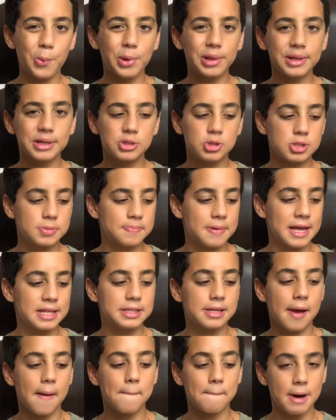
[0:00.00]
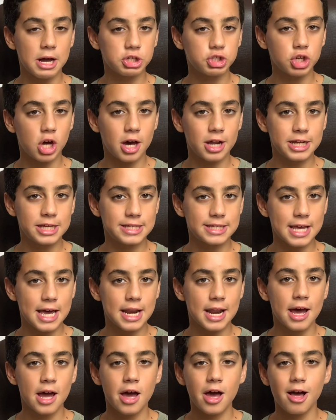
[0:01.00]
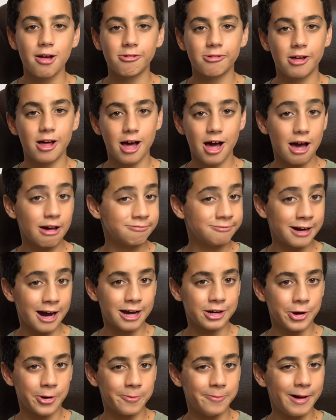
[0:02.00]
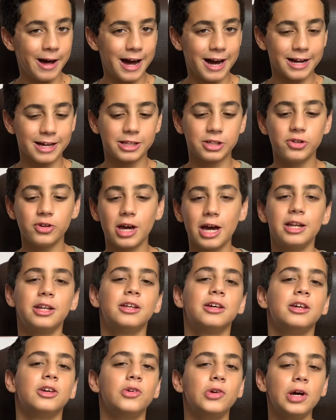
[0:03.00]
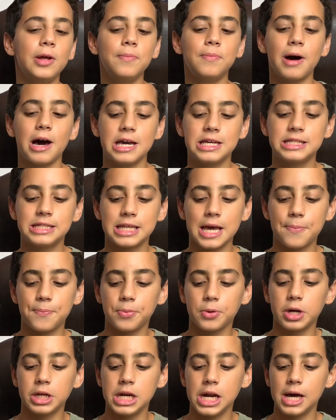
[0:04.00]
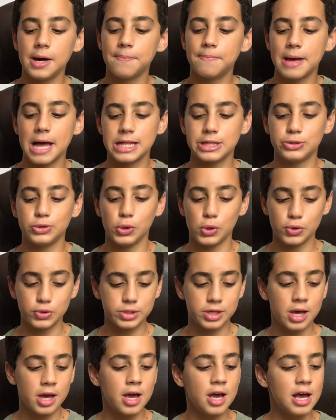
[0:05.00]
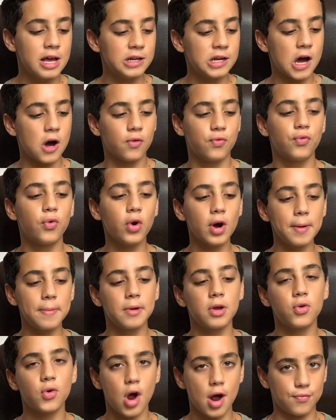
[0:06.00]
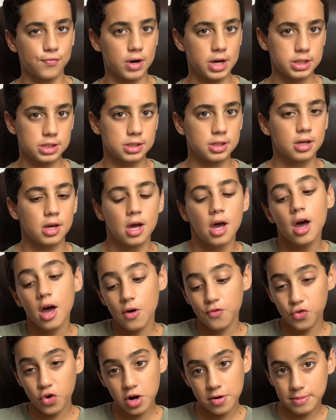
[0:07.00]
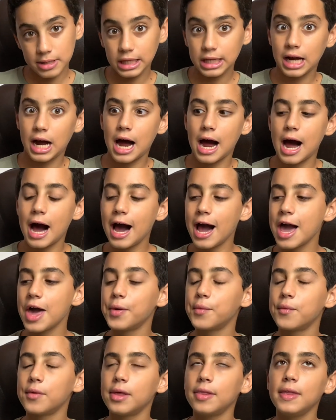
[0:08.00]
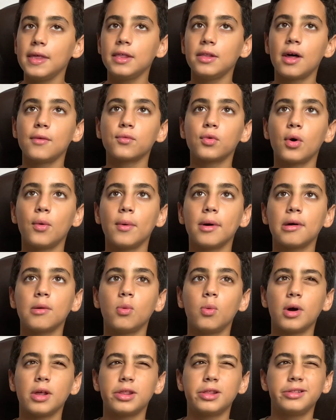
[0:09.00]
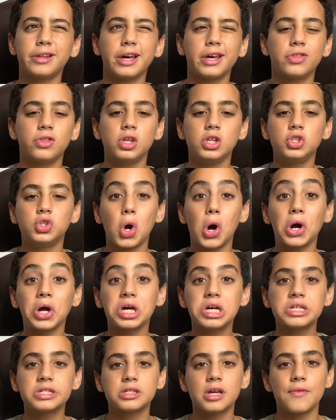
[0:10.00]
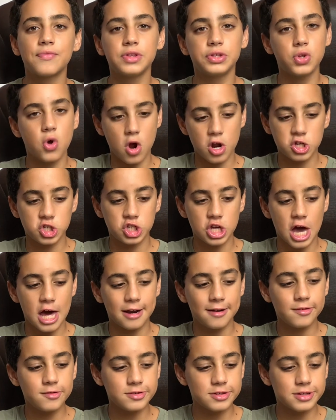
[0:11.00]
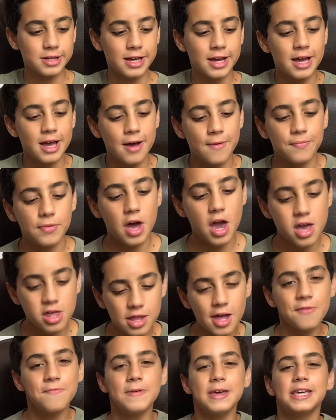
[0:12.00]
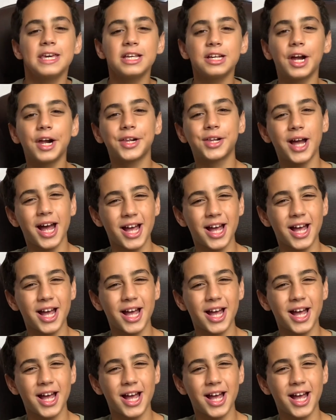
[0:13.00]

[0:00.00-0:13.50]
willing to spend much on a set, I've got your back. You can buy separate pencils. Now for graphite, for me, I really love going with like the darkest of the dark shadows. I love making it